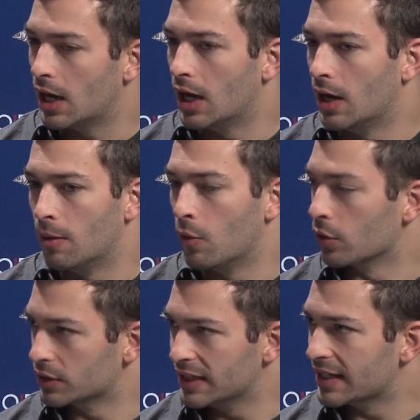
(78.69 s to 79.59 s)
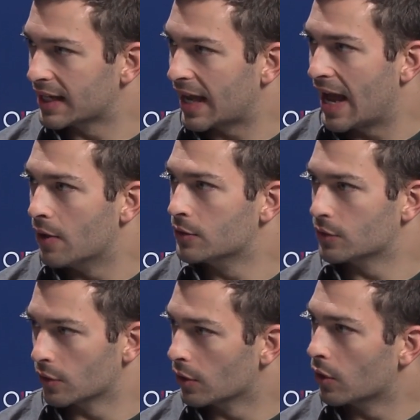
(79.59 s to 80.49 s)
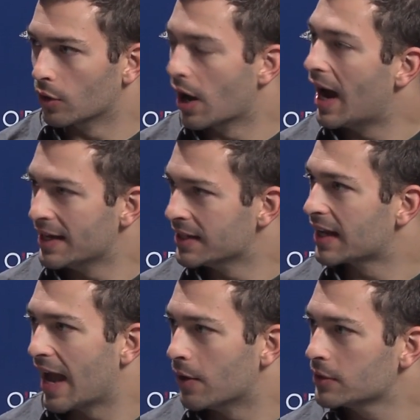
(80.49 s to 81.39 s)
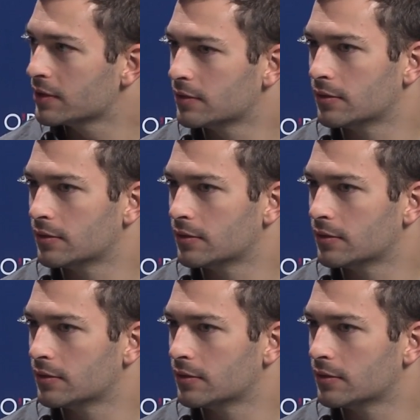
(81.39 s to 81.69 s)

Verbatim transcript: um, or delete an account, or, or hide an account.